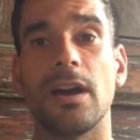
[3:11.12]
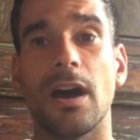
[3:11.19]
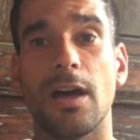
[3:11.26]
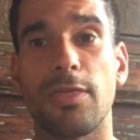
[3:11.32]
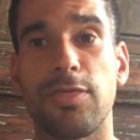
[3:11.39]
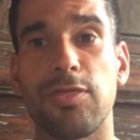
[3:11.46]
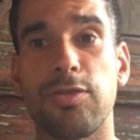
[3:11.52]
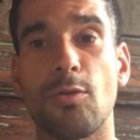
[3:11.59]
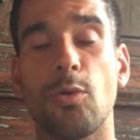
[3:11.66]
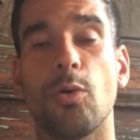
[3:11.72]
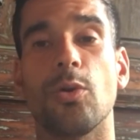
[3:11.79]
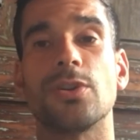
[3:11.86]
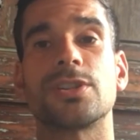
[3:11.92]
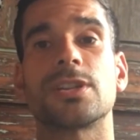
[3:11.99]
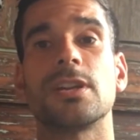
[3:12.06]
a
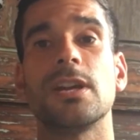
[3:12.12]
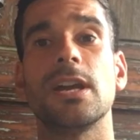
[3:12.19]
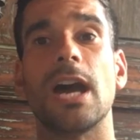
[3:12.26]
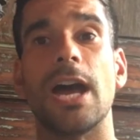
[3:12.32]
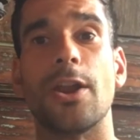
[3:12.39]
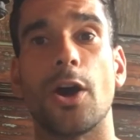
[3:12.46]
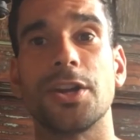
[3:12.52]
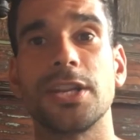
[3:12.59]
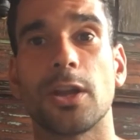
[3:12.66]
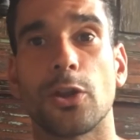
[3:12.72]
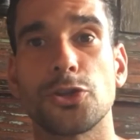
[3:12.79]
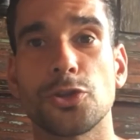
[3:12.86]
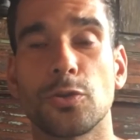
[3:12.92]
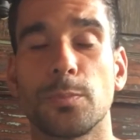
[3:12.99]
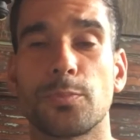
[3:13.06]
thought, an
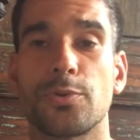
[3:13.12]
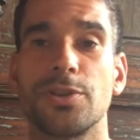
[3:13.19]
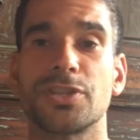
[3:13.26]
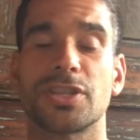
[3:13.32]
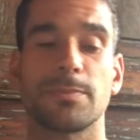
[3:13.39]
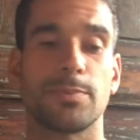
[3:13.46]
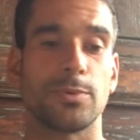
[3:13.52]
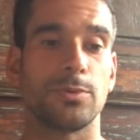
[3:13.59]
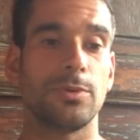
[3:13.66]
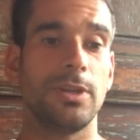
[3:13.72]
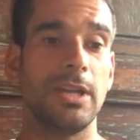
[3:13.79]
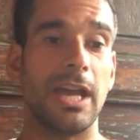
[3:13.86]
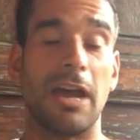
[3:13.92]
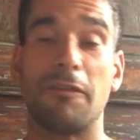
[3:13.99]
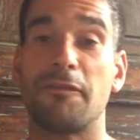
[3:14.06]
ideological principle,
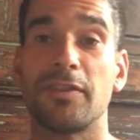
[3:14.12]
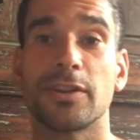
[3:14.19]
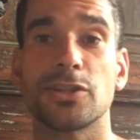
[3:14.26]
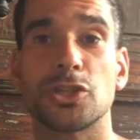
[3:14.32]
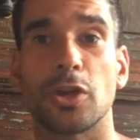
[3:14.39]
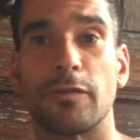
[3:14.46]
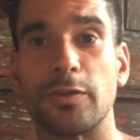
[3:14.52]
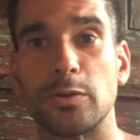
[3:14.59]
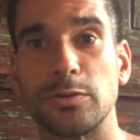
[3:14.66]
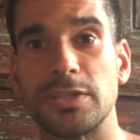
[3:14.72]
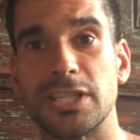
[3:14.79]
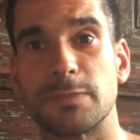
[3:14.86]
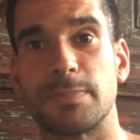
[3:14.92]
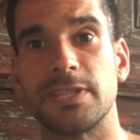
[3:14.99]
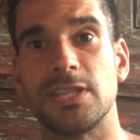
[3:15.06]
a philosophical
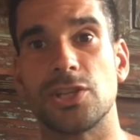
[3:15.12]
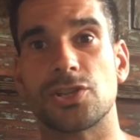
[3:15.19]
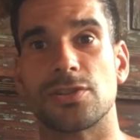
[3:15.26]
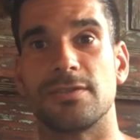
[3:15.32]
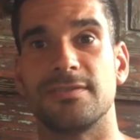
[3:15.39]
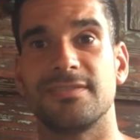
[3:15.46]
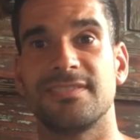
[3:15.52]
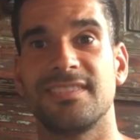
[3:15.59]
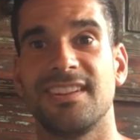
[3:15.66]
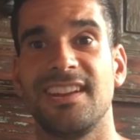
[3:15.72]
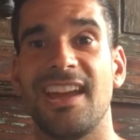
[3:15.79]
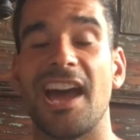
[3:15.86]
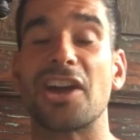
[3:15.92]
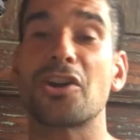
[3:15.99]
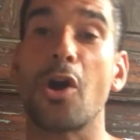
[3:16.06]
disposition,
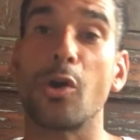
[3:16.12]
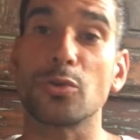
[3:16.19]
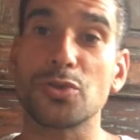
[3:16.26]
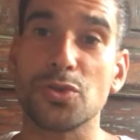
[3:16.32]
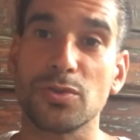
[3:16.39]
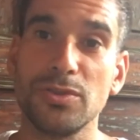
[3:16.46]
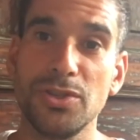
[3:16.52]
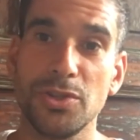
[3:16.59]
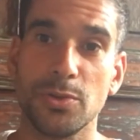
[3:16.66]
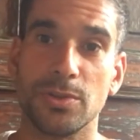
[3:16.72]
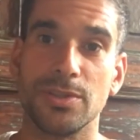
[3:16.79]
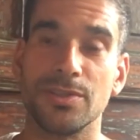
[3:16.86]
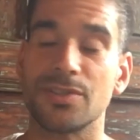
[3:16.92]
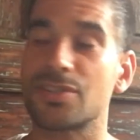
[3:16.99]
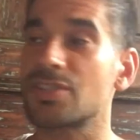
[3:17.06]
a cultural
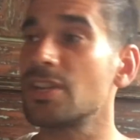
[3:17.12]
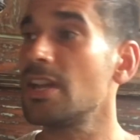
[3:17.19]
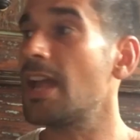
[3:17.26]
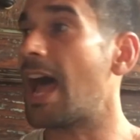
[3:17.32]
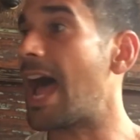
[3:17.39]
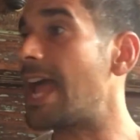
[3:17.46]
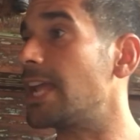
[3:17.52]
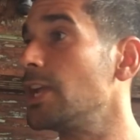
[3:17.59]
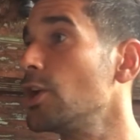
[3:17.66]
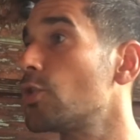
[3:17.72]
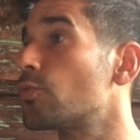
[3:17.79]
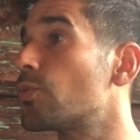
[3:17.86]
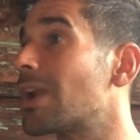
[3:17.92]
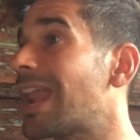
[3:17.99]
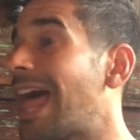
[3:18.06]
nuance, a
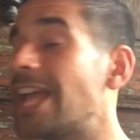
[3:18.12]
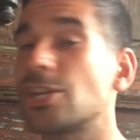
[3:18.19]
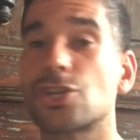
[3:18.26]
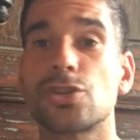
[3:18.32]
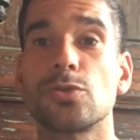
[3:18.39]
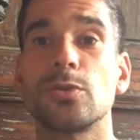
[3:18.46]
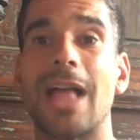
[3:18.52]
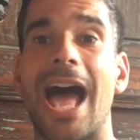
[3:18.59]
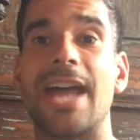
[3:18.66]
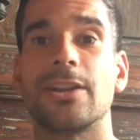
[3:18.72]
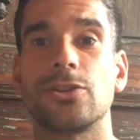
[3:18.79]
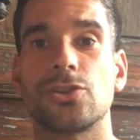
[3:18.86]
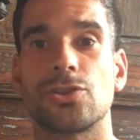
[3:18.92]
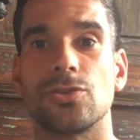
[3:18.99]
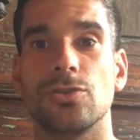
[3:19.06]
relational
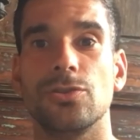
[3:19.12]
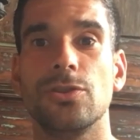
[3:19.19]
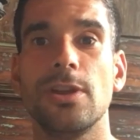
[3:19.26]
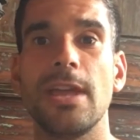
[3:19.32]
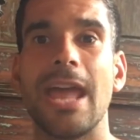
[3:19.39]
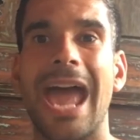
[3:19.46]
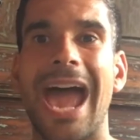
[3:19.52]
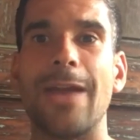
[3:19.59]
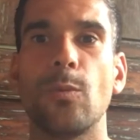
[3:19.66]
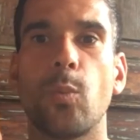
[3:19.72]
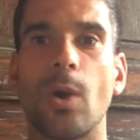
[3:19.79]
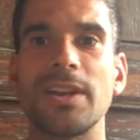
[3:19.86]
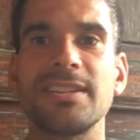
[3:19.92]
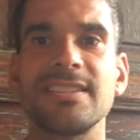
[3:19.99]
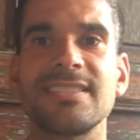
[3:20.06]
attitude. And
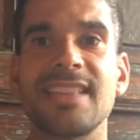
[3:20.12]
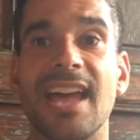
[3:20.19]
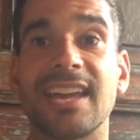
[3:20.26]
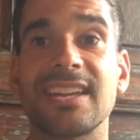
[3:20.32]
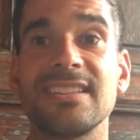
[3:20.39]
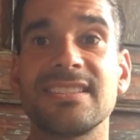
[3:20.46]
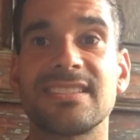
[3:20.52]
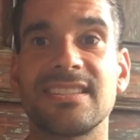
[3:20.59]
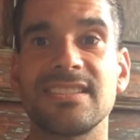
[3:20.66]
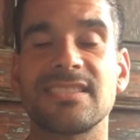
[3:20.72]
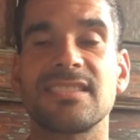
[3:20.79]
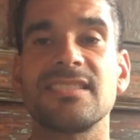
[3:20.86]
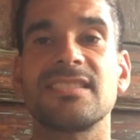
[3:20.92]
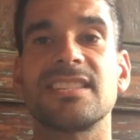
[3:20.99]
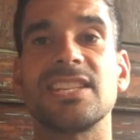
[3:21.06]
what does that
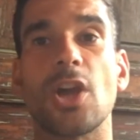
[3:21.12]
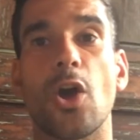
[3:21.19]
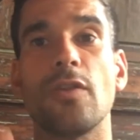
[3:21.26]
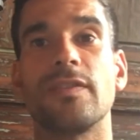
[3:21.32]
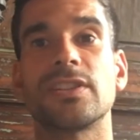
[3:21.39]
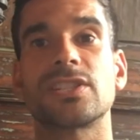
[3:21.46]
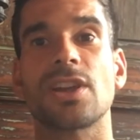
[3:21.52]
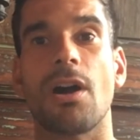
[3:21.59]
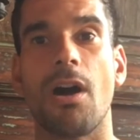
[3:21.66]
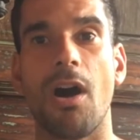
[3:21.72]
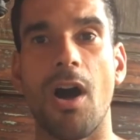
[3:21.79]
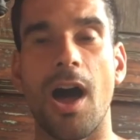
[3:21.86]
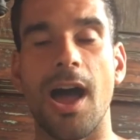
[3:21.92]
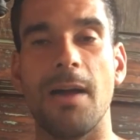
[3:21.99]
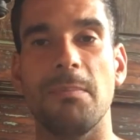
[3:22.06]
consistency over
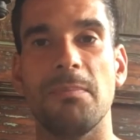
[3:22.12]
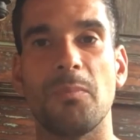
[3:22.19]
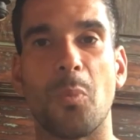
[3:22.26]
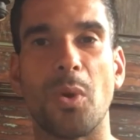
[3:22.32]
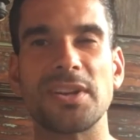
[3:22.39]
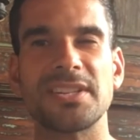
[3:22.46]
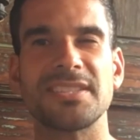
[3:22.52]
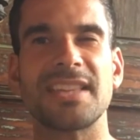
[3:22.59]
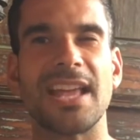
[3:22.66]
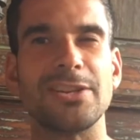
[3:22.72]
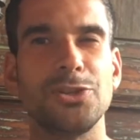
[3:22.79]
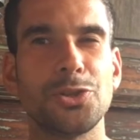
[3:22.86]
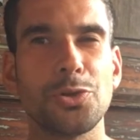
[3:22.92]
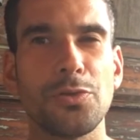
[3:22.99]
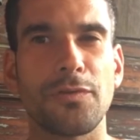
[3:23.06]
time, what does
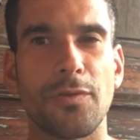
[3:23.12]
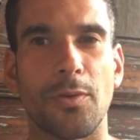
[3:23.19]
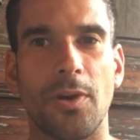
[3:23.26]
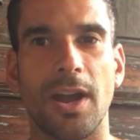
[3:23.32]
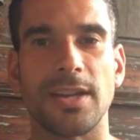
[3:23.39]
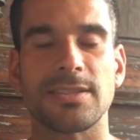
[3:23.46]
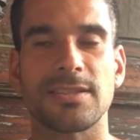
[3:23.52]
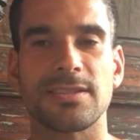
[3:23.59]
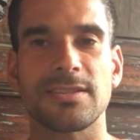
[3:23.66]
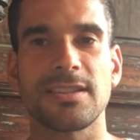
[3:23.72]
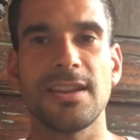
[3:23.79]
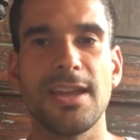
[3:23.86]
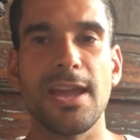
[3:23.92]
that do for us?